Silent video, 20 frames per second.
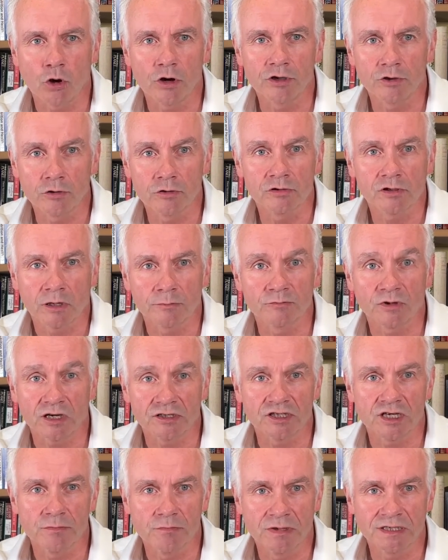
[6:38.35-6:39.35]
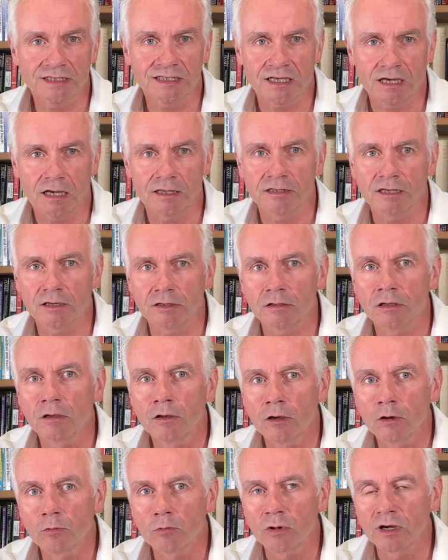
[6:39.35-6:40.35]
You'll come to actually miss it, I think,
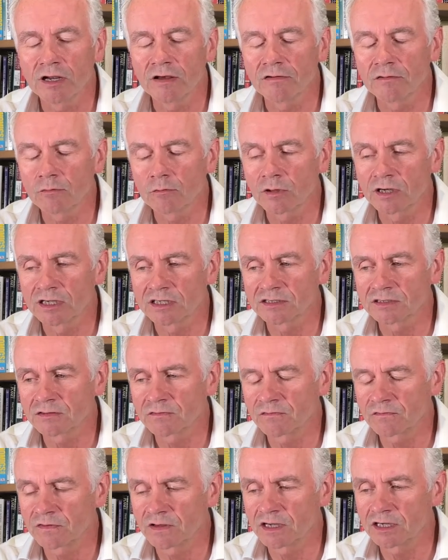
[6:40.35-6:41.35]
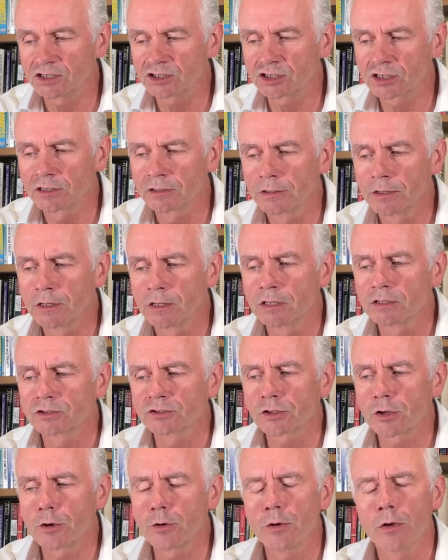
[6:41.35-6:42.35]
when it's finished.
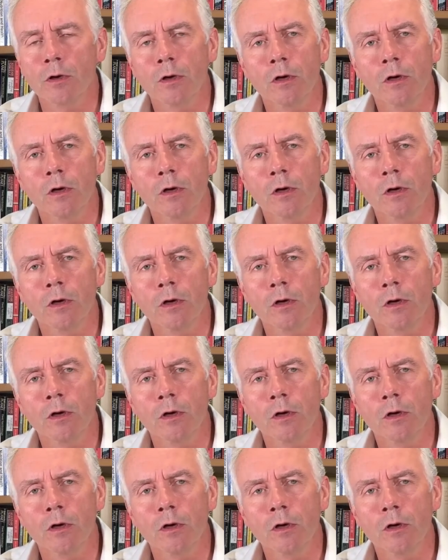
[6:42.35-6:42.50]
So